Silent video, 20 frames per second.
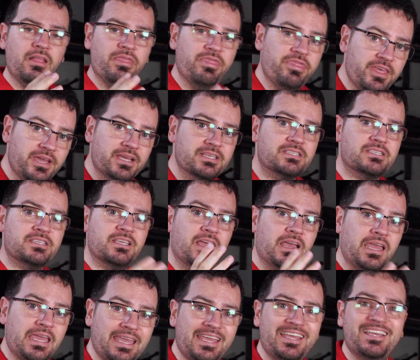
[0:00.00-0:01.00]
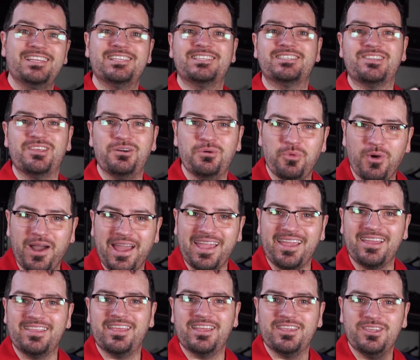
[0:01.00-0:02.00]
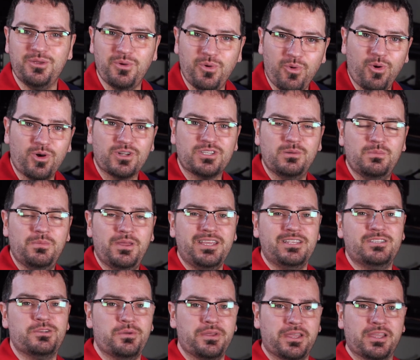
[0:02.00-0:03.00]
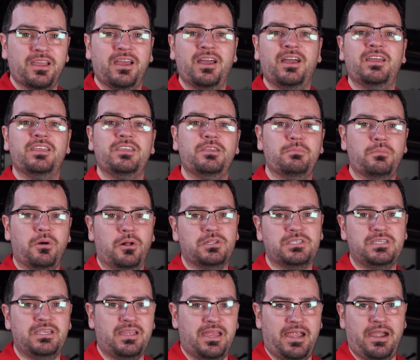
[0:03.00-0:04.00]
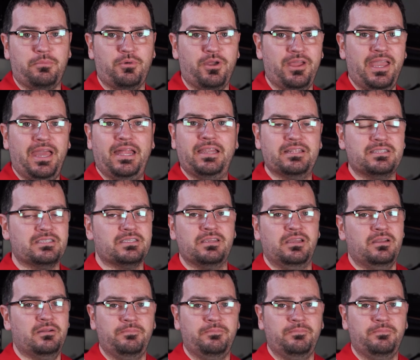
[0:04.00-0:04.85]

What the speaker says: This is the way that you ought to be doing your multi-camera edits.